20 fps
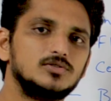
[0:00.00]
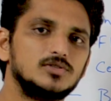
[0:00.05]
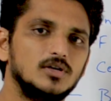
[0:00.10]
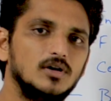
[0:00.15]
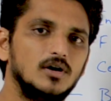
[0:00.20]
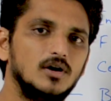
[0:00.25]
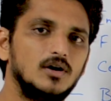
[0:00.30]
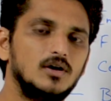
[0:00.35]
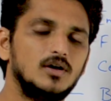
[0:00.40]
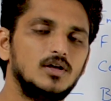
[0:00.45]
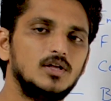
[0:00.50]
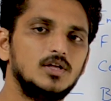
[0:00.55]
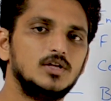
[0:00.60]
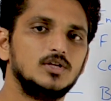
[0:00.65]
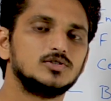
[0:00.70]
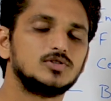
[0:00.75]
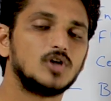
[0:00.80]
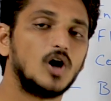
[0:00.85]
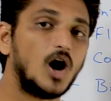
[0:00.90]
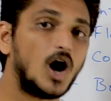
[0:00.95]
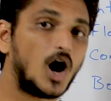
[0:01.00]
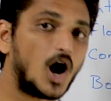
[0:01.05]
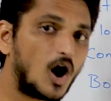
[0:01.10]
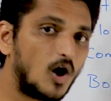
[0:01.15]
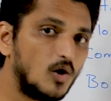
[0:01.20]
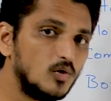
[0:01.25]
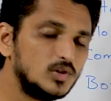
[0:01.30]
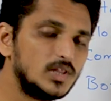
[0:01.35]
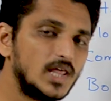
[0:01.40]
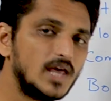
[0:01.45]
So
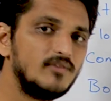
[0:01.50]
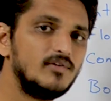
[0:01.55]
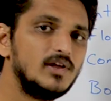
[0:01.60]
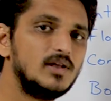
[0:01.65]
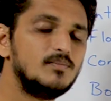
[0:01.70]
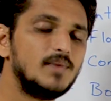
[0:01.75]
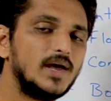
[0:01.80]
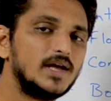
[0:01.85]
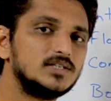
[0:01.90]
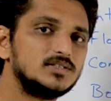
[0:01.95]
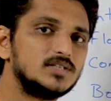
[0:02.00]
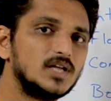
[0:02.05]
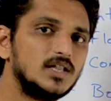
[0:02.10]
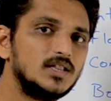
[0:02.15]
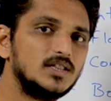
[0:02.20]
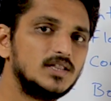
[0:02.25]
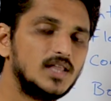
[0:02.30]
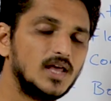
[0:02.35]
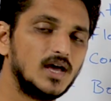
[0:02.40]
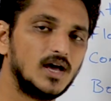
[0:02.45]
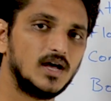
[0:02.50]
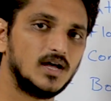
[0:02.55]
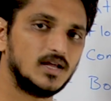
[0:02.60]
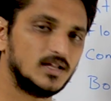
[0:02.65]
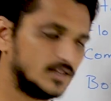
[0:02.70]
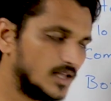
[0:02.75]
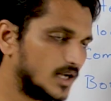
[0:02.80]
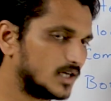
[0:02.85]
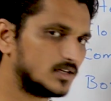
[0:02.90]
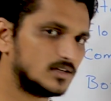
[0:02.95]
how they will mention
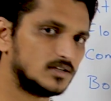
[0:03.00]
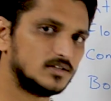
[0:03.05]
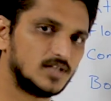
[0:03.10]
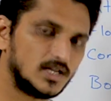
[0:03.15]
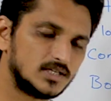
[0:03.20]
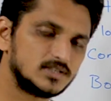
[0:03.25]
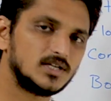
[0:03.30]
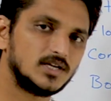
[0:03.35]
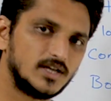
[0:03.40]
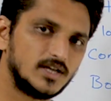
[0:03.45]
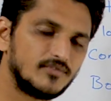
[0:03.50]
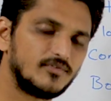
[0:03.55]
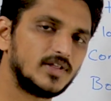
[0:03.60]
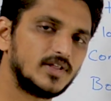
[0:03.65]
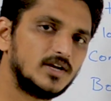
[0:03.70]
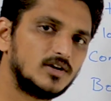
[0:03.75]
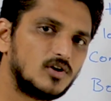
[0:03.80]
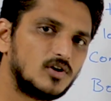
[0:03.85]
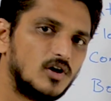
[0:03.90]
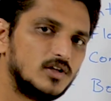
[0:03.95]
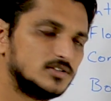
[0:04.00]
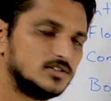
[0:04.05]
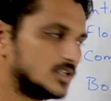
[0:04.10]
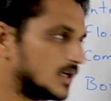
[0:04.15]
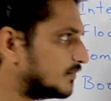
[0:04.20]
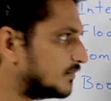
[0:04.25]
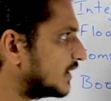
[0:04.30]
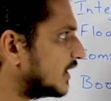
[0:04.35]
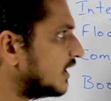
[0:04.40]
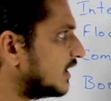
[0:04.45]
that's a different
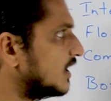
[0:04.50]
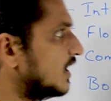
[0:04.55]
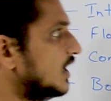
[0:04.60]
concept.